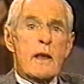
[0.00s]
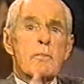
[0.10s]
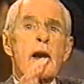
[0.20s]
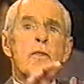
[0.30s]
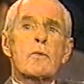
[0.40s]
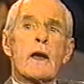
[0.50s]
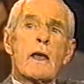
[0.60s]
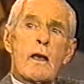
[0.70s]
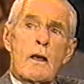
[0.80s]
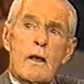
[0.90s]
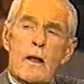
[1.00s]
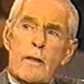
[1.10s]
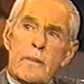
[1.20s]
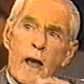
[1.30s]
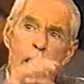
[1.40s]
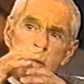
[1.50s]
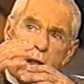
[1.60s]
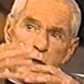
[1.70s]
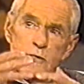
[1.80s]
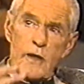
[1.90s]
And by the way, I'm
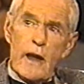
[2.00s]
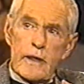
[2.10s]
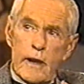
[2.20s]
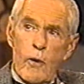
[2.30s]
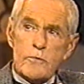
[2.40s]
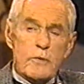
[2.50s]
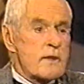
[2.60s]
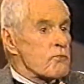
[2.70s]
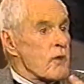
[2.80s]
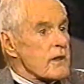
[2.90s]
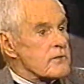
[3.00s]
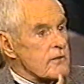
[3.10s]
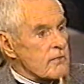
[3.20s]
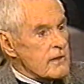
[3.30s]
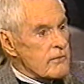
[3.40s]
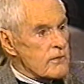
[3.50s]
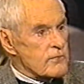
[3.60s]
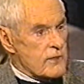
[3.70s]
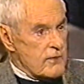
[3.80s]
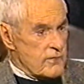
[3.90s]
an Einsteinian. I always believe in relativity. If you
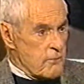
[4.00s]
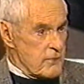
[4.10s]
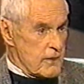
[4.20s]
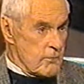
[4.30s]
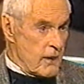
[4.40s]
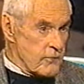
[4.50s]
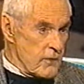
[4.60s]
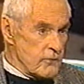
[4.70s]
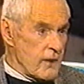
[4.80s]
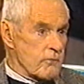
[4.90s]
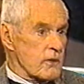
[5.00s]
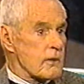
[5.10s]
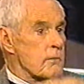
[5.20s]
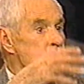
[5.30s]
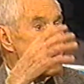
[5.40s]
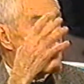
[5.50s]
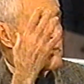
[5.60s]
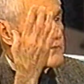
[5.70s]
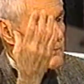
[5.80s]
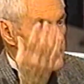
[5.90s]
say something about this, you have to compare it
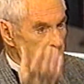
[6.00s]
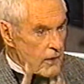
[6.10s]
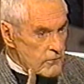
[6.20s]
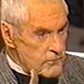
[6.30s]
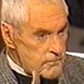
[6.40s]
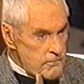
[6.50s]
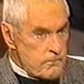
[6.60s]
with something else.